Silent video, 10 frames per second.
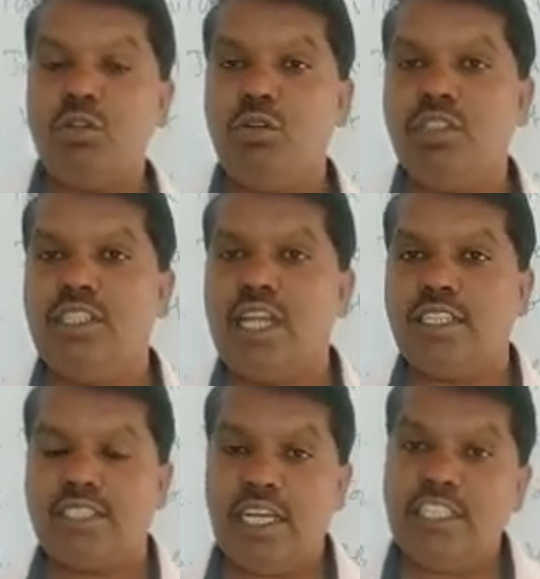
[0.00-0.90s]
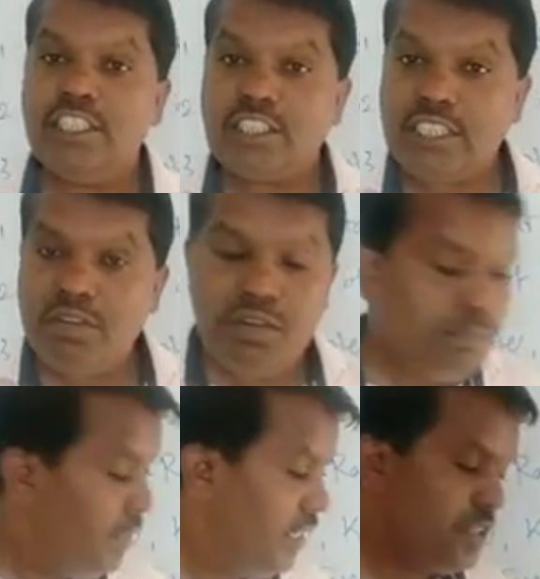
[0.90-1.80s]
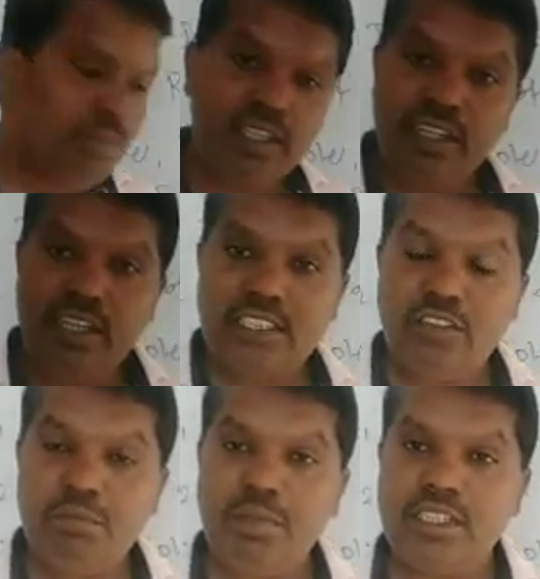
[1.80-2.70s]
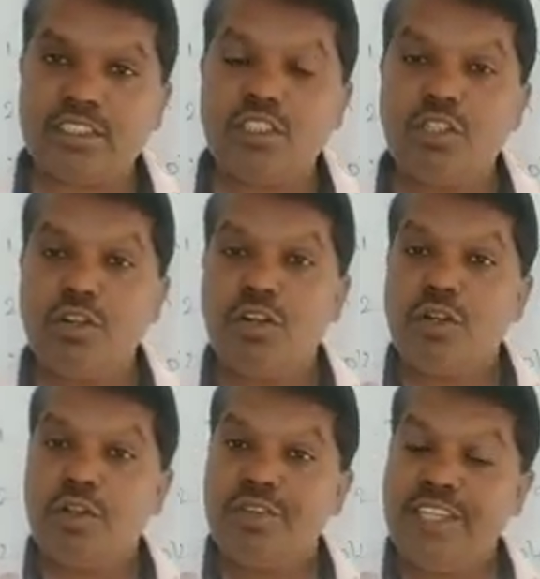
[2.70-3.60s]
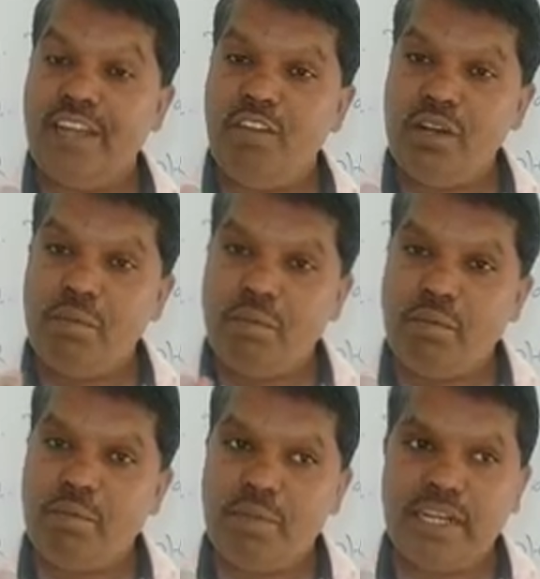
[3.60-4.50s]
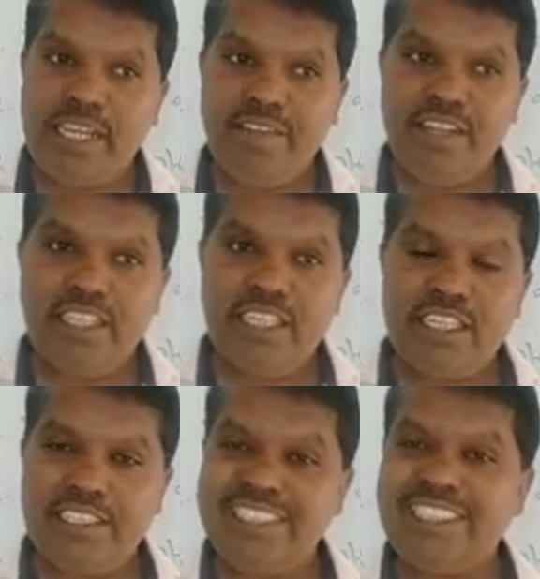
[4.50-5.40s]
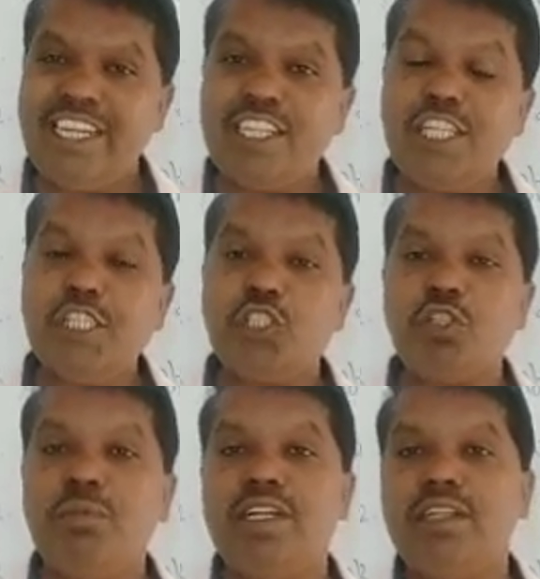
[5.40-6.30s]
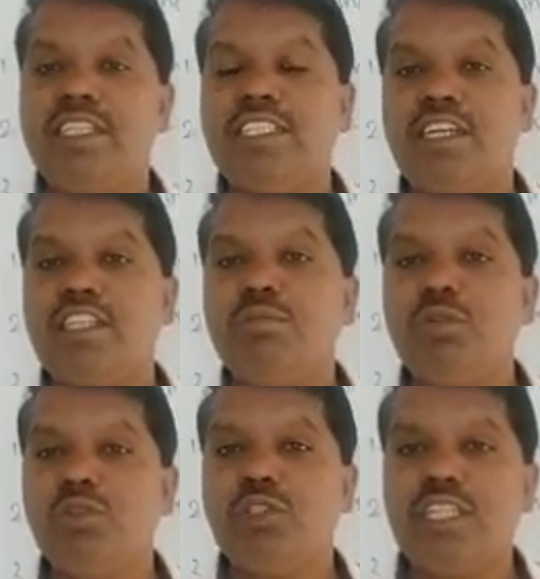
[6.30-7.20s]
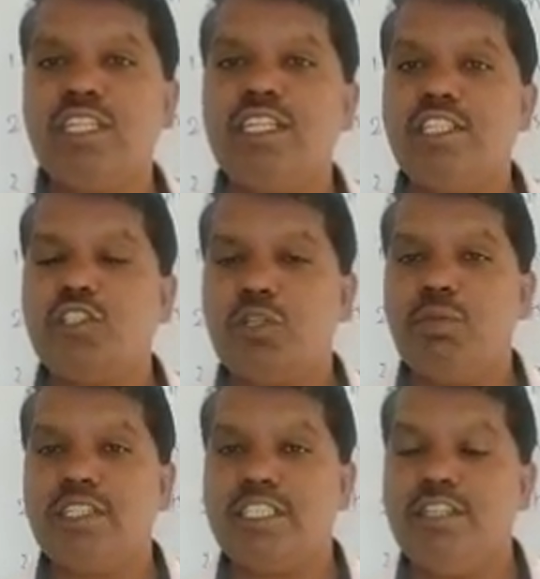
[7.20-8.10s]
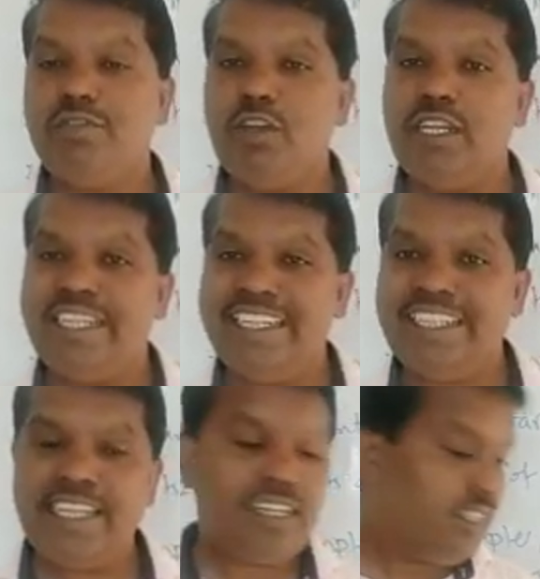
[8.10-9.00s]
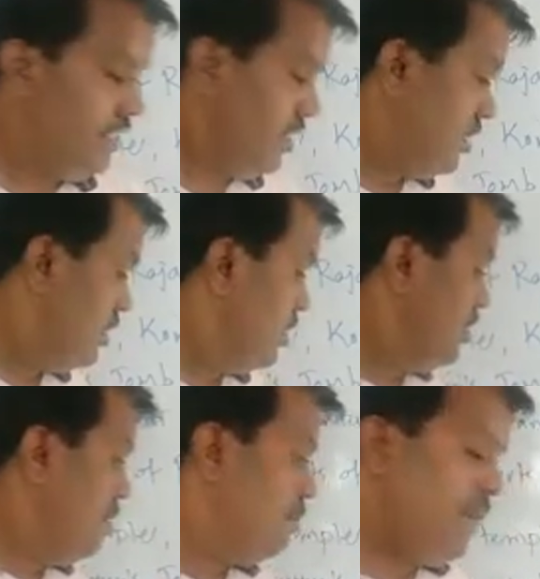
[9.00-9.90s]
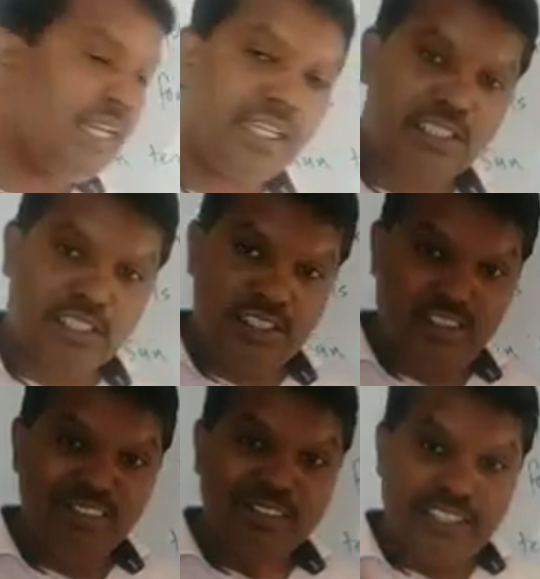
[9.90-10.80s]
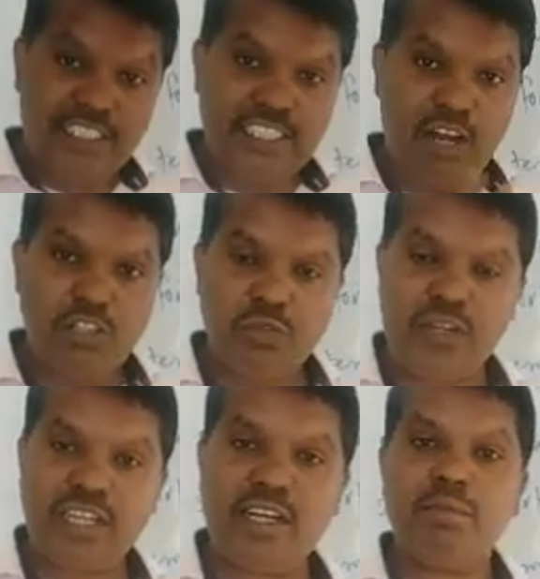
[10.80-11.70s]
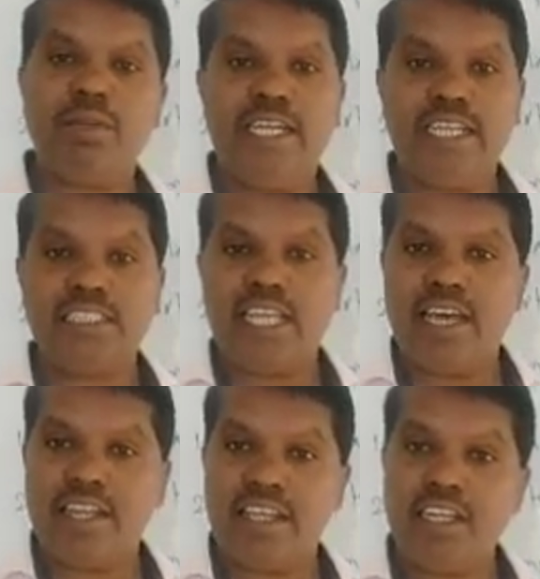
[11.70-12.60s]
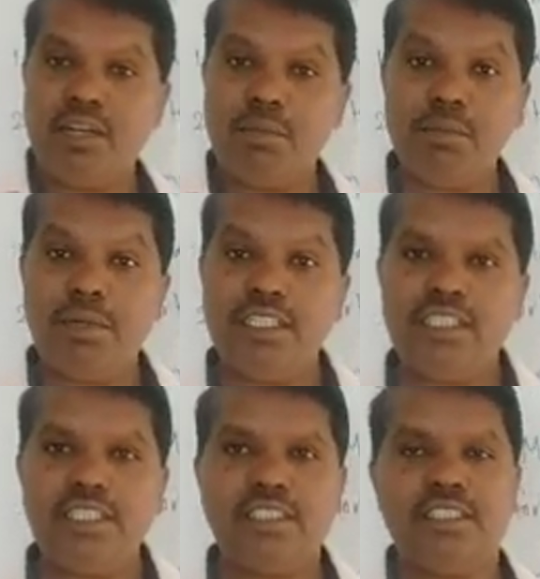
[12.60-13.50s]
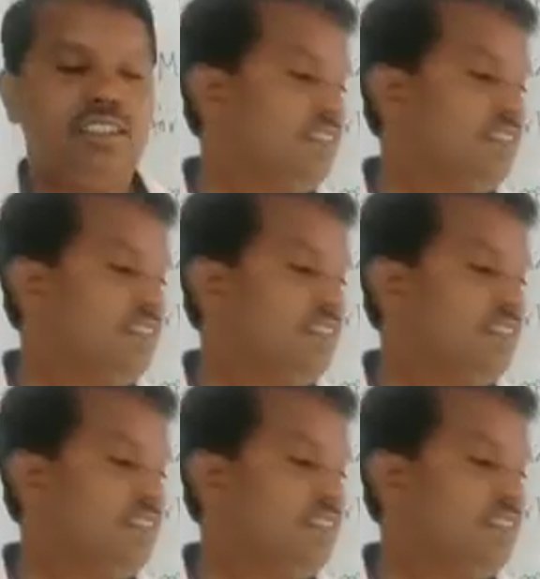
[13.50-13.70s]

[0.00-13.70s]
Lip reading: doing the dance. And these 7 pillars were there. 7 pillars. They were giving the. These are the instrument. These are the music instrument. If you hit that the pillars, the sounds will come like sa re ga ma pa da ni sa.